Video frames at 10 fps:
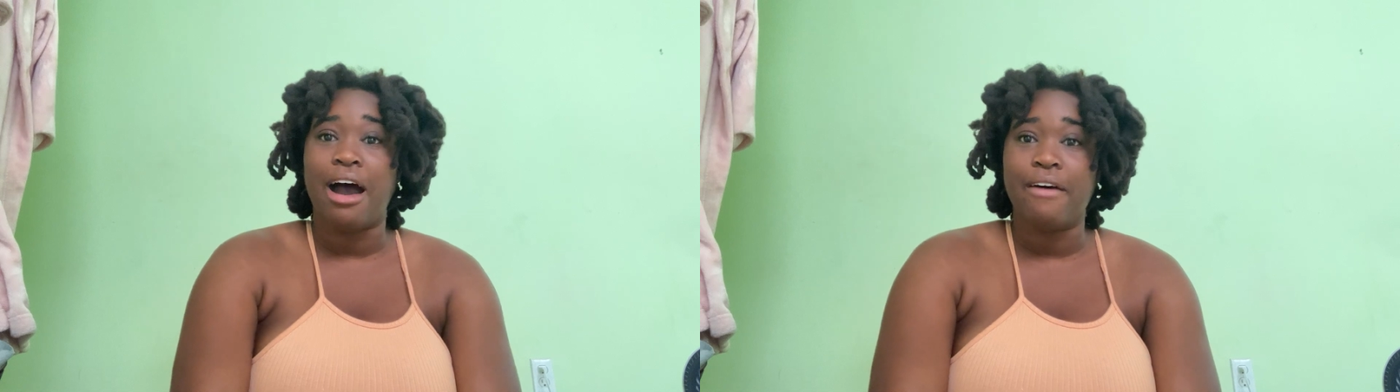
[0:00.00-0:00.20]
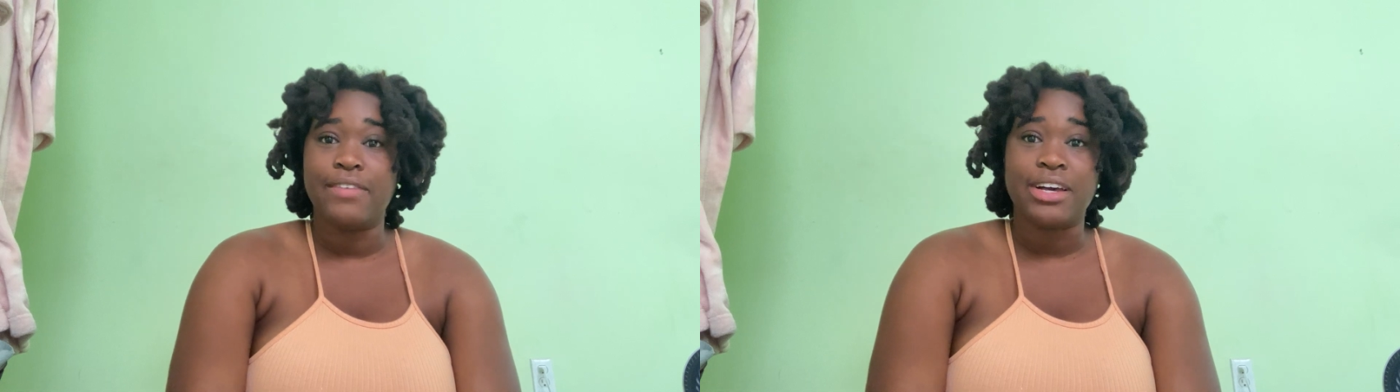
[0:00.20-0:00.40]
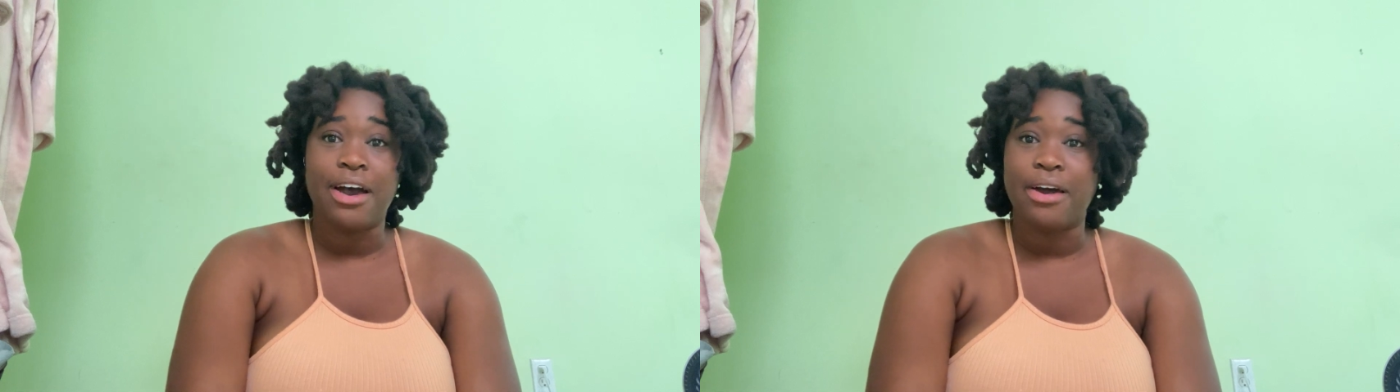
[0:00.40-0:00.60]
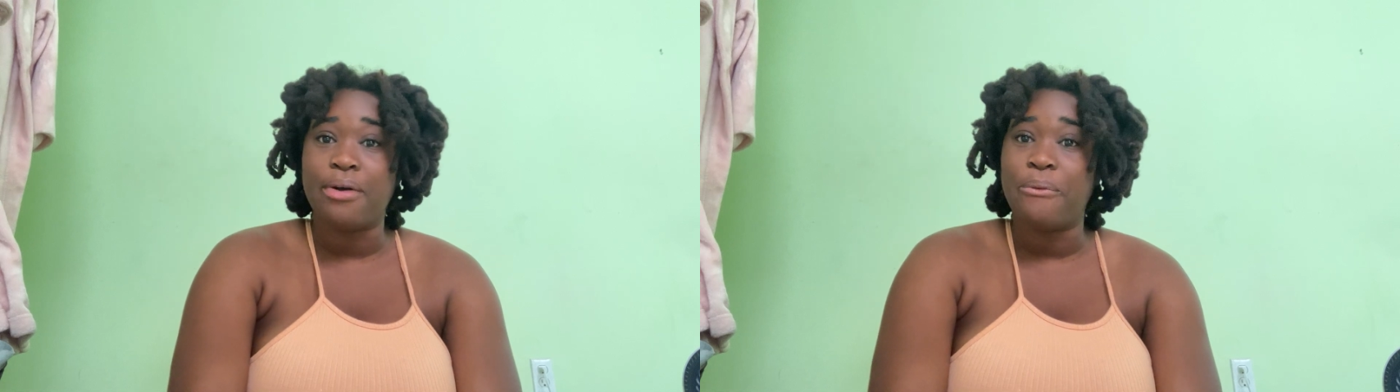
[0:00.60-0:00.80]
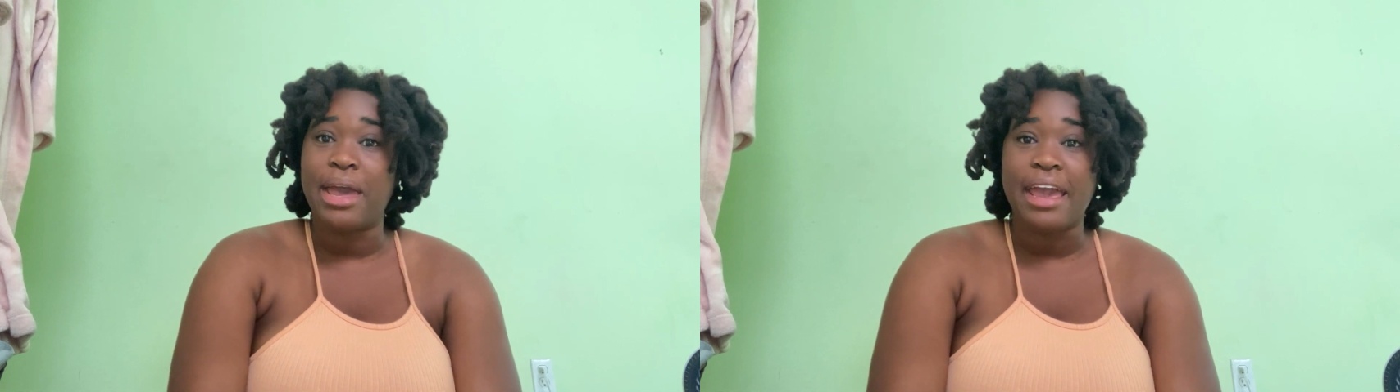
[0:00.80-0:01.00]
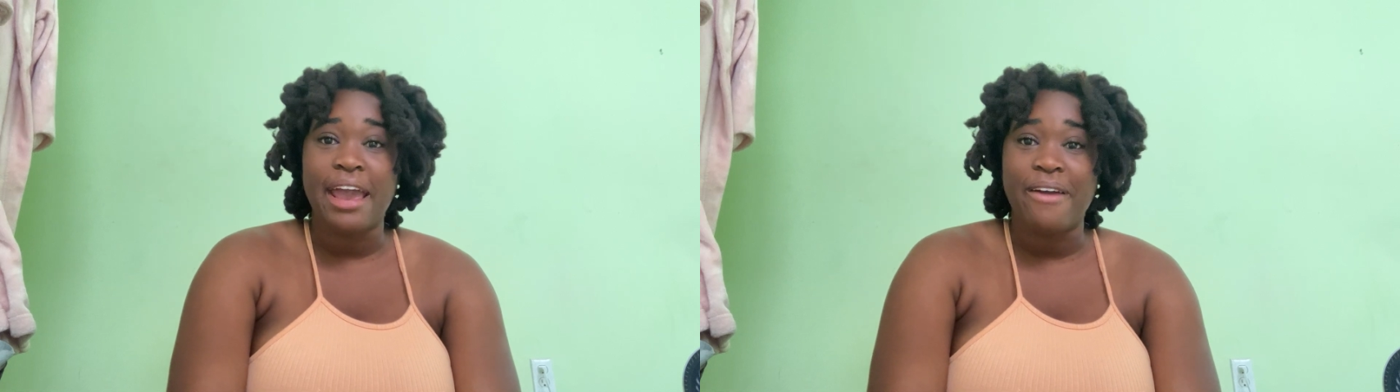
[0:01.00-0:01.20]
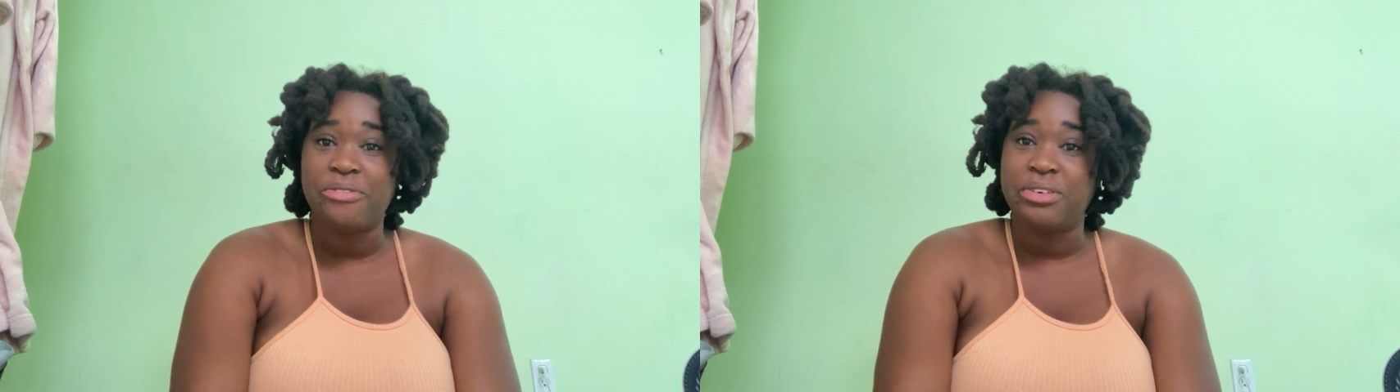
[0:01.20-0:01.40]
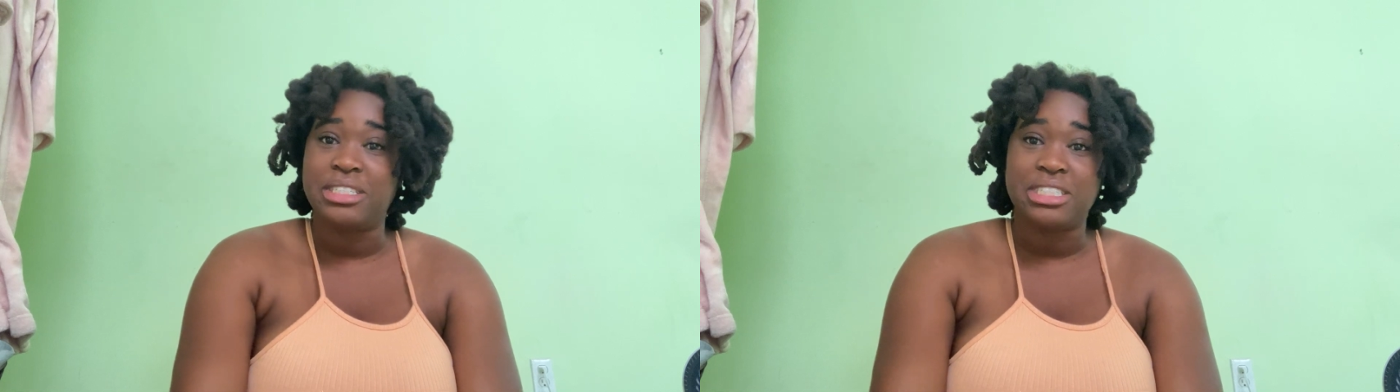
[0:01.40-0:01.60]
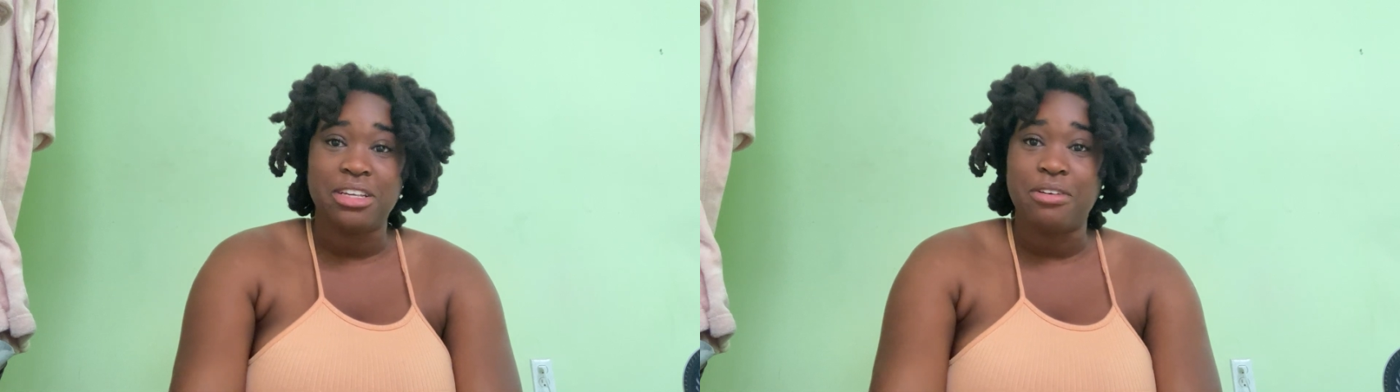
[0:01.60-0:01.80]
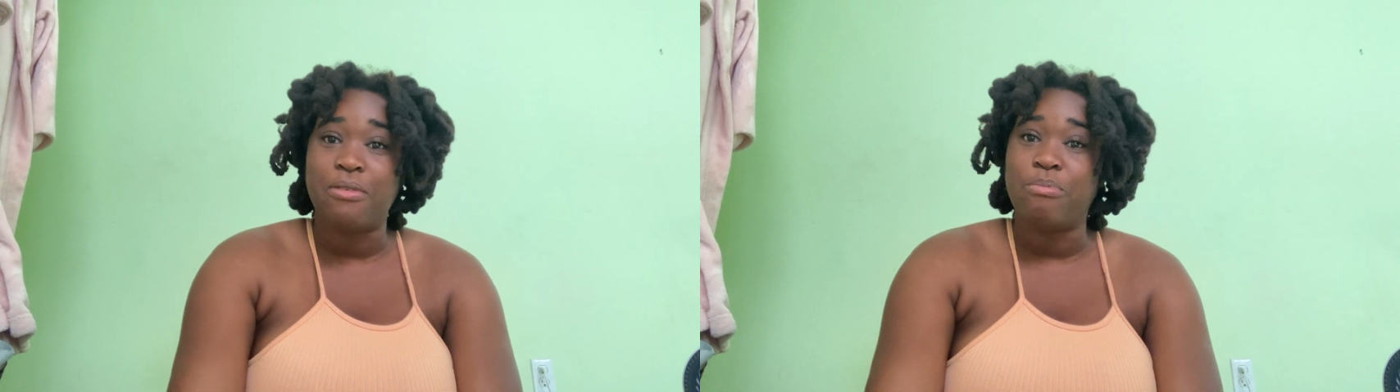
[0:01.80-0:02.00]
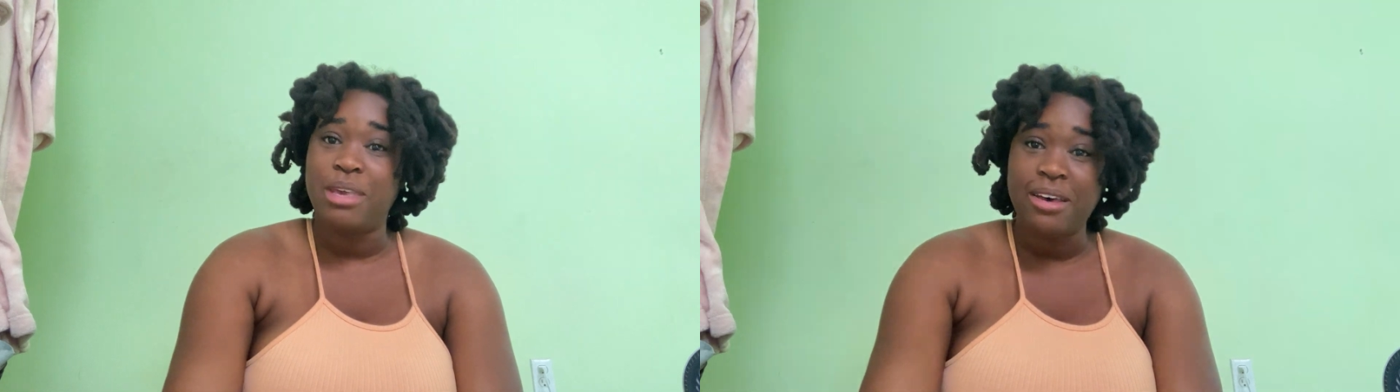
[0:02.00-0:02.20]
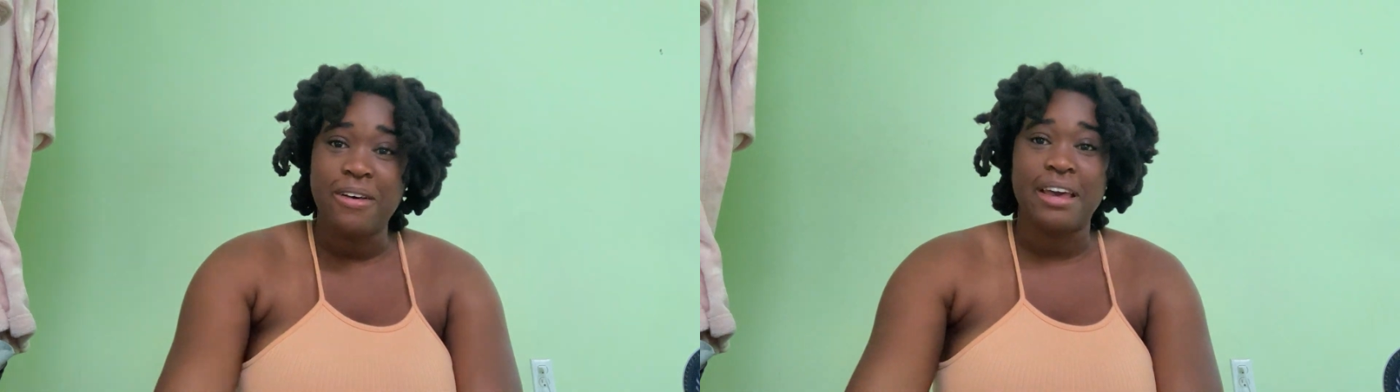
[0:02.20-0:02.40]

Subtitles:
avocado with every single meal,